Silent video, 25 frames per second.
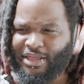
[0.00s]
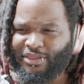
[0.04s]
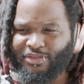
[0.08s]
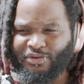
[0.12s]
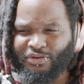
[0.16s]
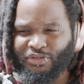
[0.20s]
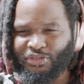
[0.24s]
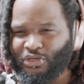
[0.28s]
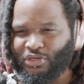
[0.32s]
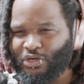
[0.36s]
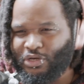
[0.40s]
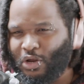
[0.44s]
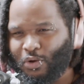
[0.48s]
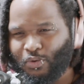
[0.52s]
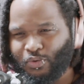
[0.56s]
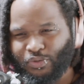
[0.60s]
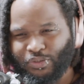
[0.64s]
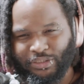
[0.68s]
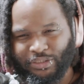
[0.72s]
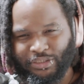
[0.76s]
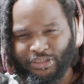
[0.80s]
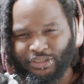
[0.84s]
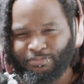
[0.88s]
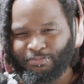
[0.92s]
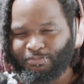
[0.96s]
there's no
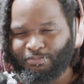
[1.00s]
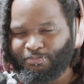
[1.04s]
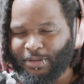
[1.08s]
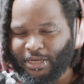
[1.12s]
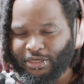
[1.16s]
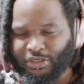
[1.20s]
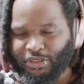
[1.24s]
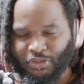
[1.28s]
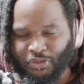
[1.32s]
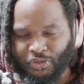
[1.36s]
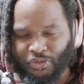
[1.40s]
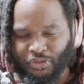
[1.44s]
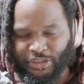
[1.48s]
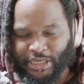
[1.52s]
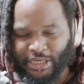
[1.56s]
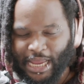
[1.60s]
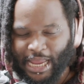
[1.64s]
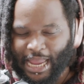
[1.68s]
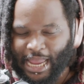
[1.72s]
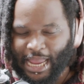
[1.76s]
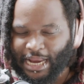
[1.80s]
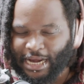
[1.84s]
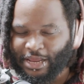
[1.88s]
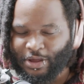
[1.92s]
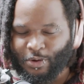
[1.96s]
pictures
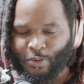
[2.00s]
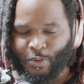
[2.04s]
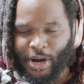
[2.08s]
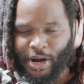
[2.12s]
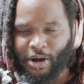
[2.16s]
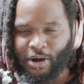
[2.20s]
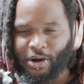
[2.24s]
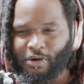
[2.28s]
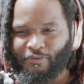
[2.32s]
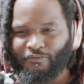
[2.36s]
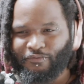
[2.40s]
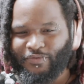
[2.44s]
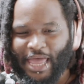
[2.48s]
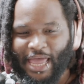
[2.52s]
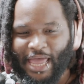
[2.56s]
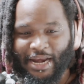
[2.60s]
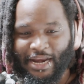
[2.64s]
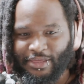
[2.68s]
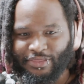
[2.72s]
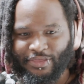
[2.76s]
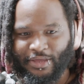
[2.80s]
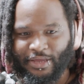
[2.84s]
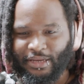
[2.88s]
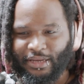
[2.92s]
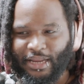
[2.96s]
anywhere of
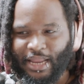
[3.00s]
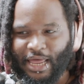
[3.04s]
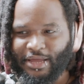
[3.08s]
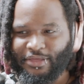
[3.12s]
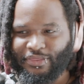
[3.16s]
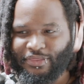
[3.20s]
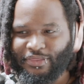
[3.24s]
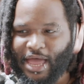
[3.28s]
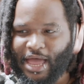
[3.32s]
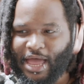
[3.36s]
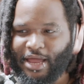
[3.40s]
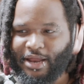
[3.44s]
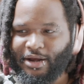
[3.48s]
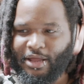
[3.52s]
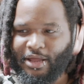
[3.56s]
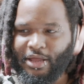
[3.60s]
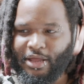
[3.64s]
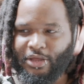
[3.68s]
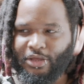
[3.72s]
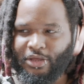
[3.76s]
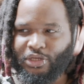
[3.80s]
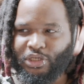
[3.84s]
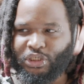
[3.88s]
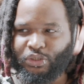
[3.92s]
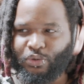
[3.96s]
anything like that.
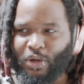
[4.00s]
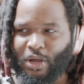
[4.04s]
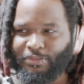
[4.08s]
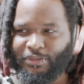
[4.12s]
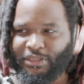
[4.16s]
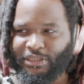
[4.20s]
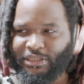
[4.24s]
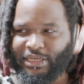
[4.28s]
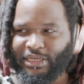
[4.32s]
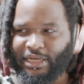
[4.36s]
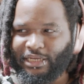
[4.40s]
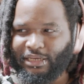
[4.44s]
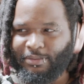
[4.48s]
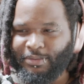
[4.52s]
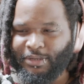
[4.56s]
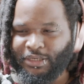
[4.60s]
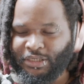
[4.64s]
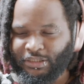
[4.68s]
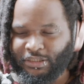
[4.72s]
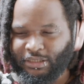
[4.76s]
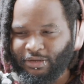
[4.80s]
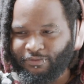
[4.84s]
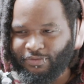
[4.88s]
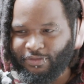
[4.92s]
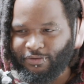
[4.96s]
So I'm just like, let me
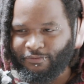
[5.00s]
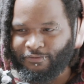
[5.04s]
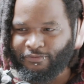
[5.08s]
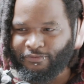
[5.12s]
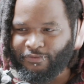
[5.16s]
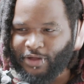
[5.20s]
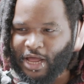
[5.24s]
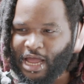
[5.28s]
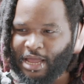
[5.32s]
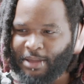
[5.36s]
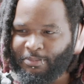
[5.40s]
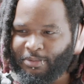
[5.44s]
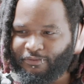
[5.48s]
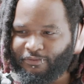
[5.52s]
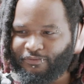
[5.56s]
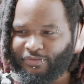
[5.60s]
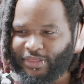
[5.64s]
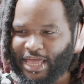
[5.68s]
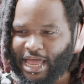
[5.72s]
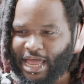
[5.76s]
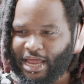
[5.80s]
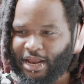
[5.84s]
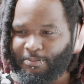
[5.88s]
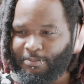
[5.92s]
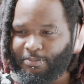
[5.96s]
just give the vibe of
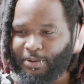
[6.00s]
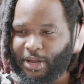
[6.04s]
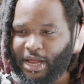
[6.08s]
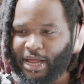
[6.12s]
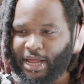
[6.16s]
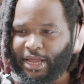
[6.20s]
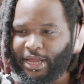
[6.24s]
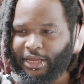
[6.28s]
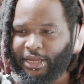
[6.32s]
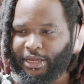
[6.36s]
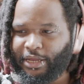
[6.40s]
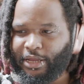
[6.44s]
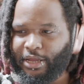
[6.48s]
that by